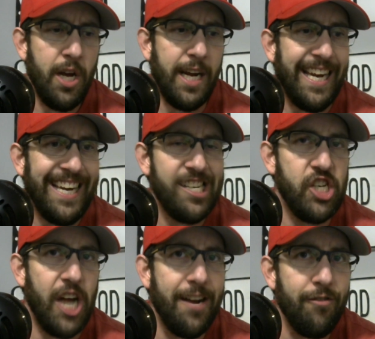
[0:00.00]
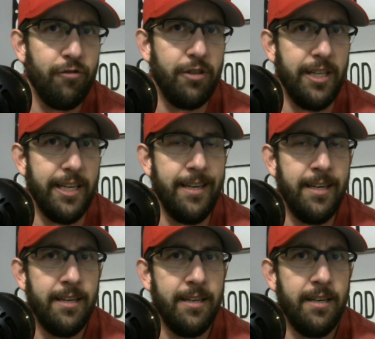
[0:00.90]
He generally
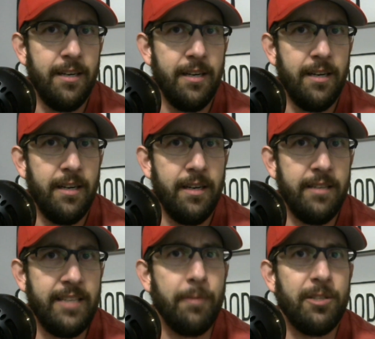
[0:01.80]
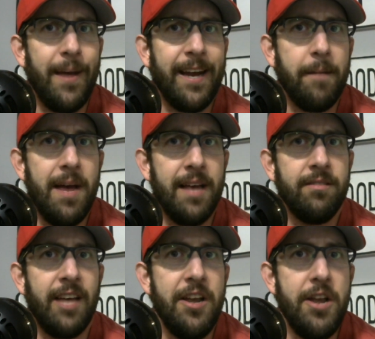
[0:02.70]
is able to make
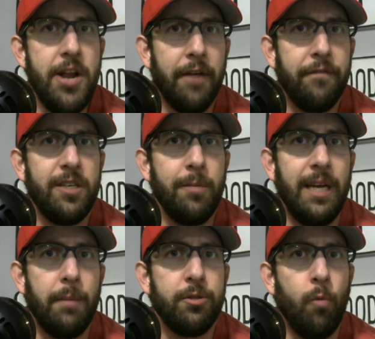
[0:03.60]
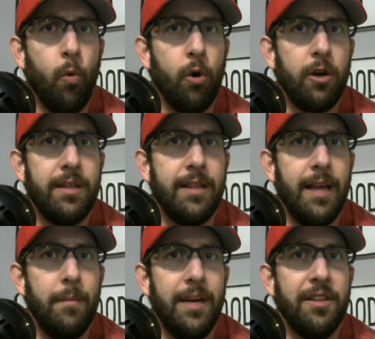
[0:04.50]
amends enough to be able to work with
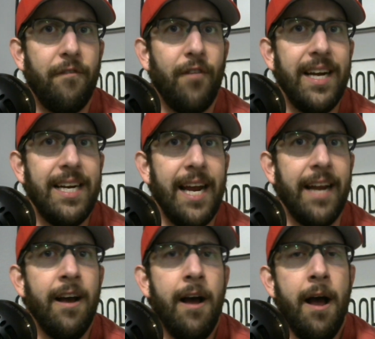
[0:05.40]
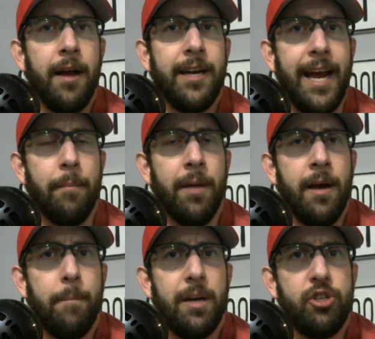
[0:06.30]
them in the fight game. game.
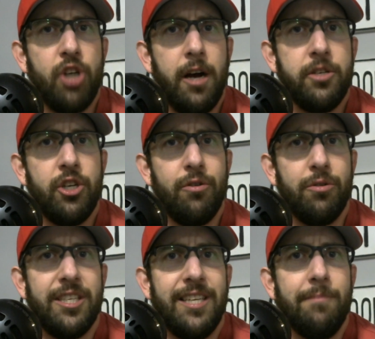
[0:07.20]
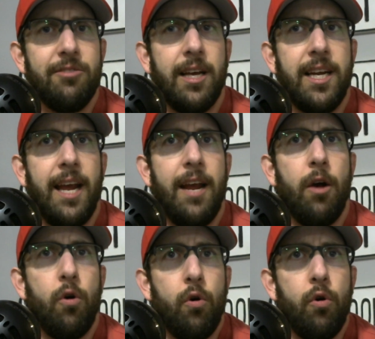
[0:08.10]
But John Jones seems like a
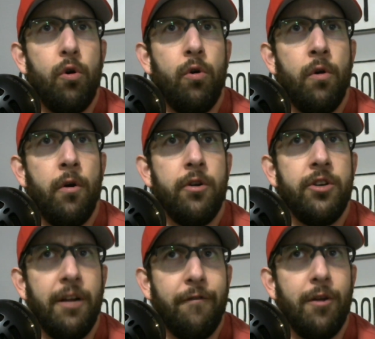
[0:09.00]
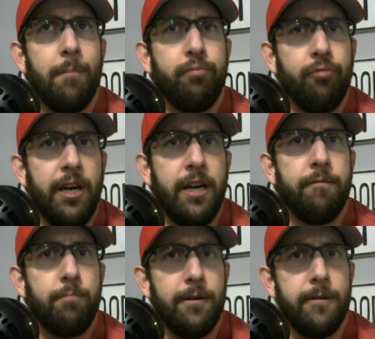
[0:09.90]
whole different breed
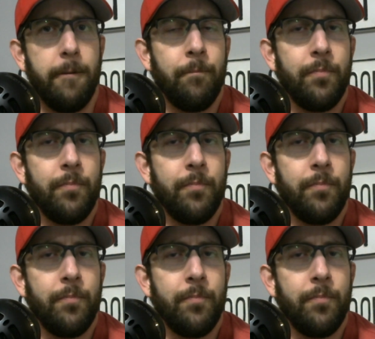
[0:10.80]
of person.